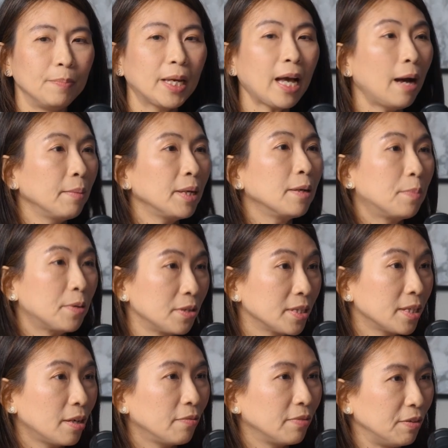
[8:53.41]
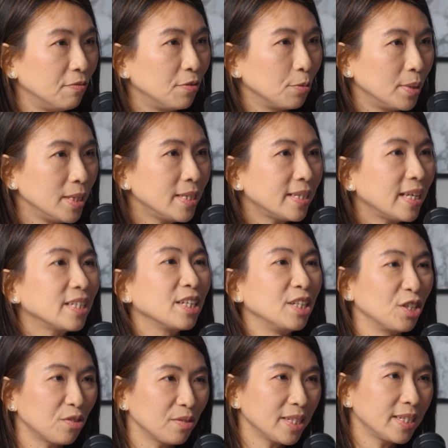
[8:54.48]
Becoming a Person of Influence, that's
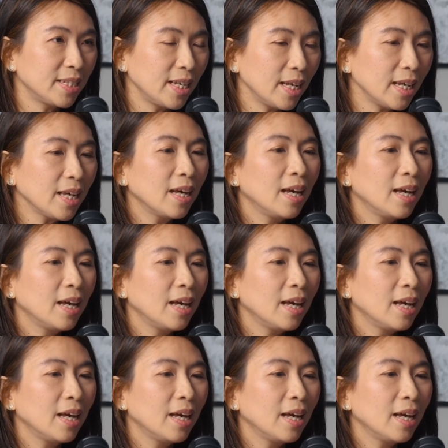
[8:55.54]
interesting.